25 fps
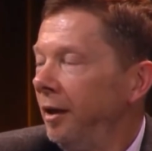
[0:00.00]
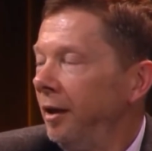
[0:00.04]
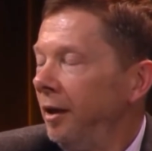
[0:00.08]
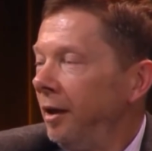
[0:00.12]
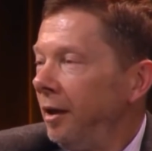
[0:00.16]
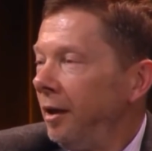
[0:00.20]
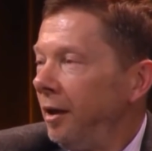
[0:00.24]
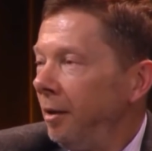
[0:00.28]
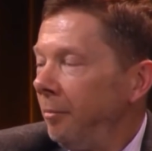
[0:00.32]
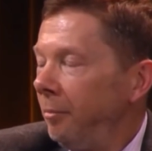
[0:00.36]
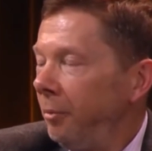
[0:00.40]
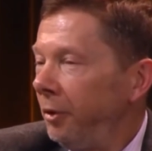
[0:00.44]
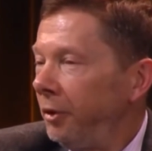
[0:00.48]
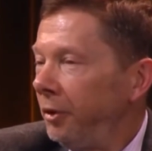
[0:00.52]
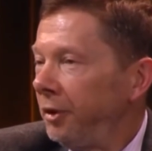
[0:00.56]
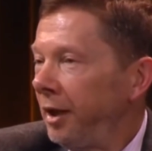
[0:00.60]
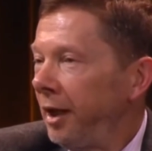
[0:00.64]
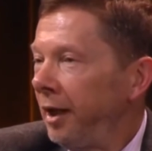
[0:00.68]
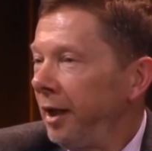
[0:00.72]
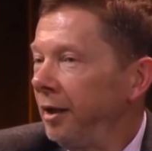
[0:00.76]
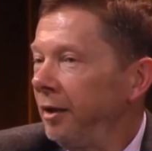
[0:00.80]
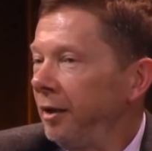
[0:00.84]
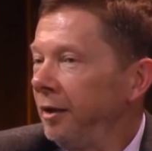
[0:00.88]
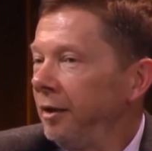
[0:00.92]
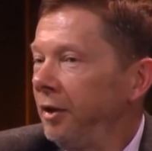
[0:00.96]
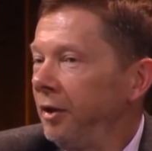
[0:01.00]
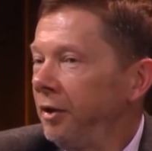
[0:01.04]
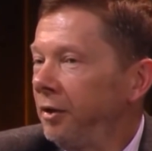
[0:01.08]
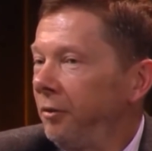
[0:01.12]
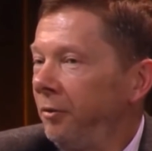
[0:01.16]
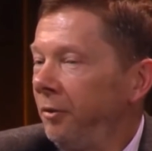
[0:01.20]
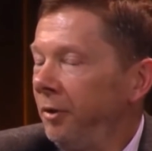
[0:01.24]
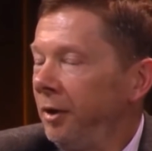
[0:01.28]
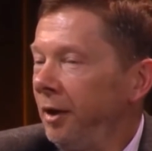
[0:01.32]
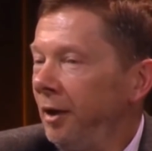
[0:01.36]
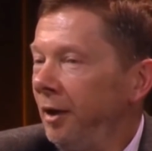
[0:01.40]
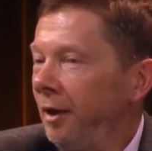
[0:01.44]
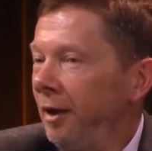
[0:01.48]
protagonist
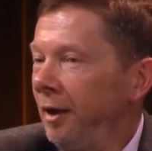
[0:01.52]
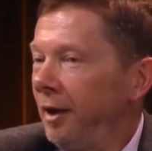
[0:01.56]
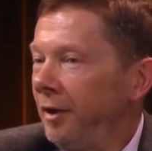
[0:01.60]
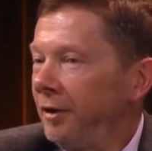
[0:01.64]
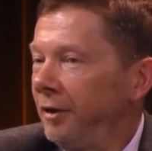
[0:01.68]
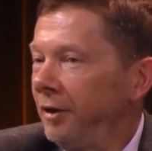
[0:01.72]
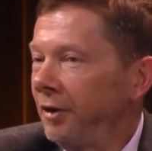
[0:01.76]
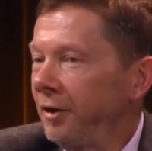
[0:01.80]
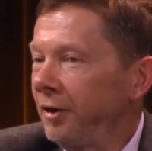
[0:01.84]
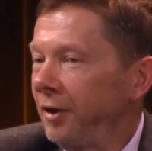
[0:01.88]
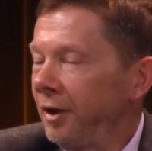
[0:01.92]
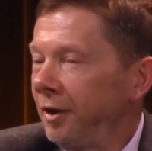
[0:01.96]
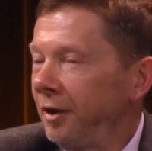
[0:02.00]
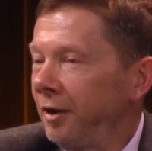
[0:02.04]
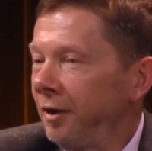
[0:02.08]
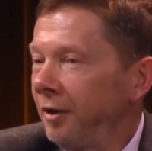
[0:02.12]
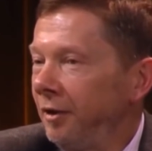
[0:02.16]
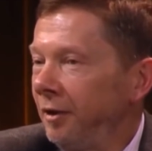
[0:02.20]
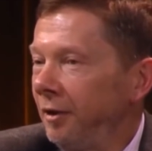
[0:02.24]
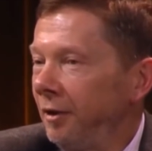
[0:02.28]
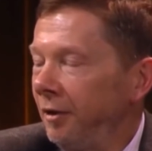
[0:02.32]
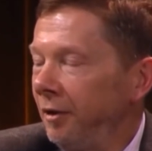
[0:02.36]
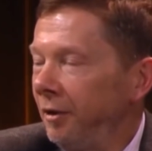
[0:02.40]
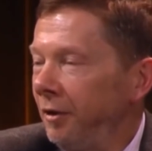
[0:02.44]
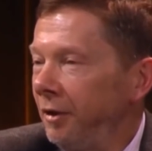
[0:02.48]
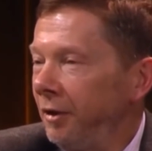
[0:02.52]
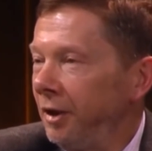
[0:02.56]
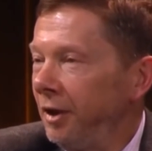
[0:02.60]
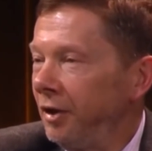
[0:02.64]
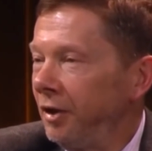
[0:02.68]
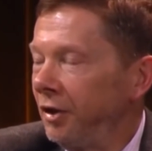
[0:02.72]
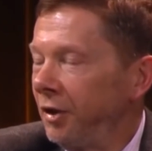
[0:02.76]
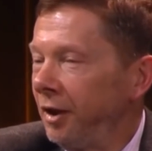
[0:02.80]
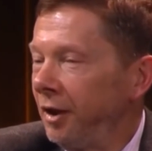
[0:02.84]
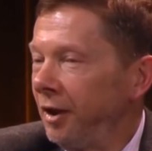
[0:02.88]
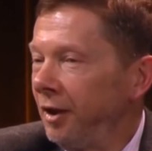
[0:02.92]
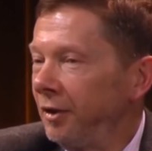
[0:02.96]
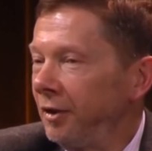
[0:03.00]
realizes that these
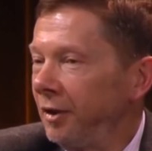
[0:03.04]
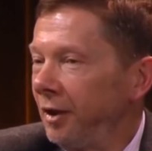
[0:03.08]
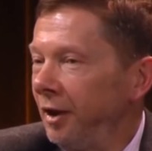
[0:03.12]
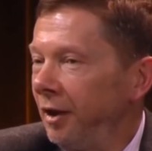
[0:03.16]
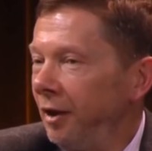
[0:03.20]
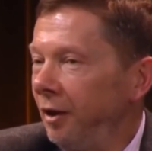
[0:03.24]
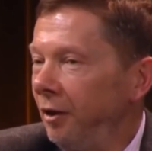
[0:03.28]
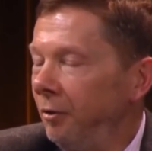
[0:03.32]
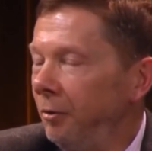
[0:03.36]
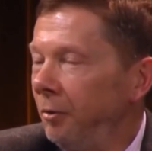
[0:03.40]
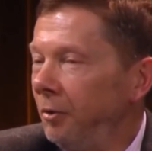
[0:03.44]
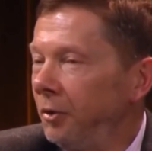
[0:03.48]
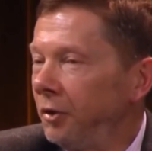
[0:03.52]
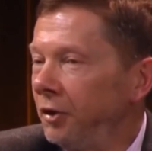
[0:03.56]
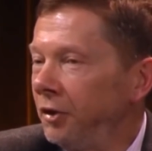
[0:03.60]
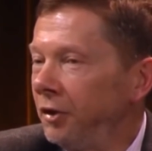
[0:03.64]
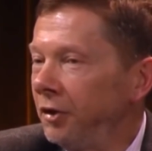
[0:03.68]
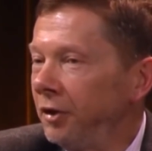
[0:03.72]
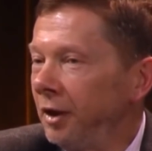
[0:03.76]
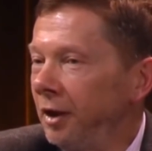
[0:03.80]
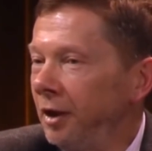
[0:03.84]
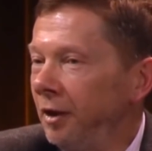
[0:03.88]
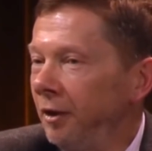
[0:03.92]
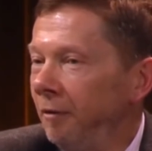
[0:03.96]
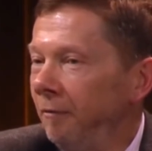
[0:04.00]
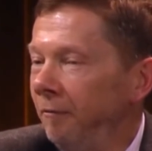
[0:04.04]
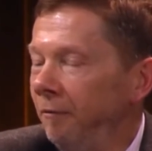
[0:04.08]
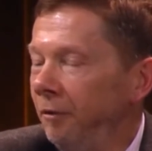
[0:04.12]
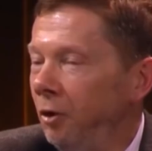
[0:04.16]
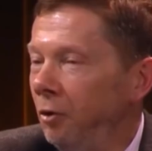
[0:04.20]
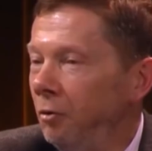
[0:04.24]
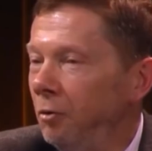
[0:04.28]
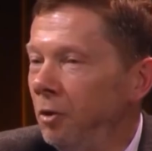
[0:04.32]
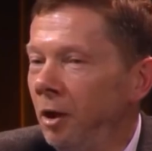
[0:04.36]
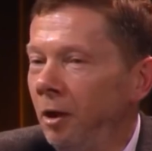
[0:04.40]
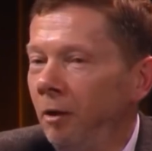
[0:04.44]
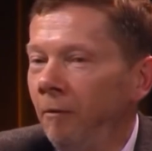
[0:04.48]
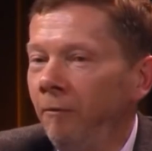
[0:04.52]
things are illusions, the viewer
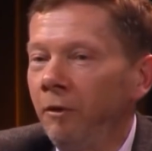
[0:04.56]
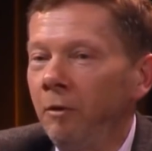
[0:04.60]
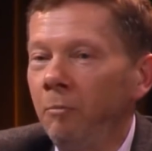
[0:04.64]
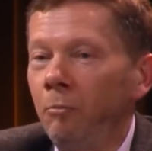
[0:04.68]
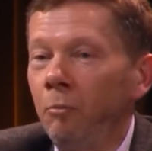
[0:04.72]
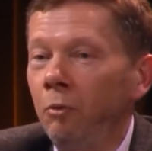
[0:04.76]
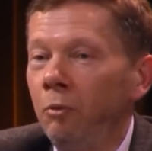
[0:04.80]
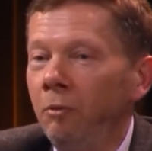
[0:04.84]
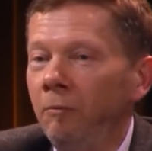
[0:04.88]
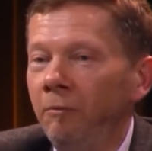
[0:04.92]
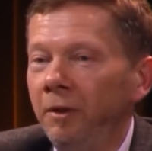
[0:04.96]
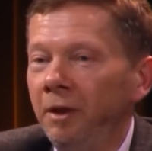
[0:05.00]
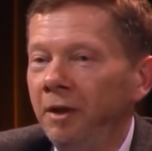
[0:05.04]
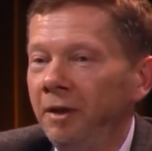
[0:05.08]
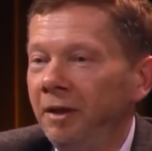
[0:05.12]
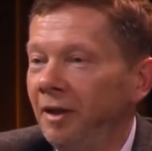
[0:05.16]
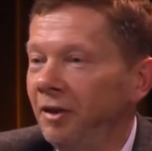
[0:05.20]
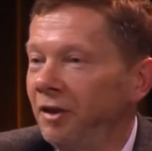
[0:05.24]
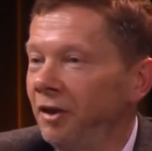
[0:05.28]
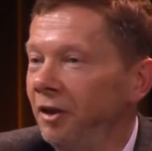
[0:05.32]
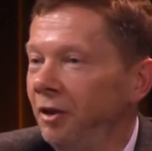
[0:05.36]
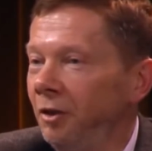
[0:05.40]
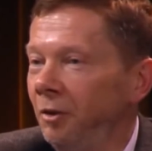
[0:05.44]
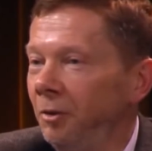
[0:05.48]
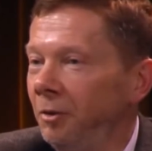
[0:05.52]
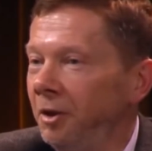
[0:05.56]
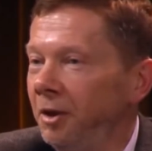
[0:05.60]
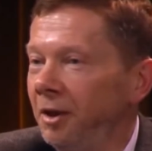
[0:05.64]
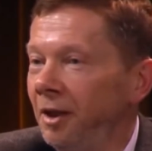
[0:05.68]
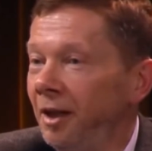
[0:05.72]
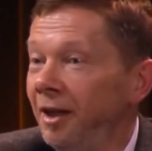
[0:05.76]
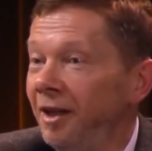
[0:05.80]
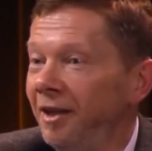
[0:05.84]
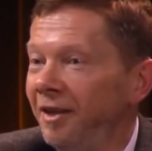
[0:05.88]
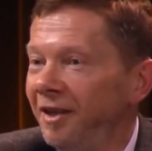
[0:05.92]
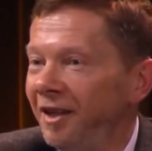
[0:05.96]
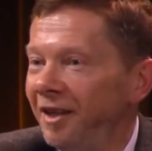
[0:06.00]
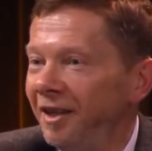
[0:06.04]
of the movie doesn't know it
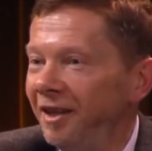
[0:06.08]
either.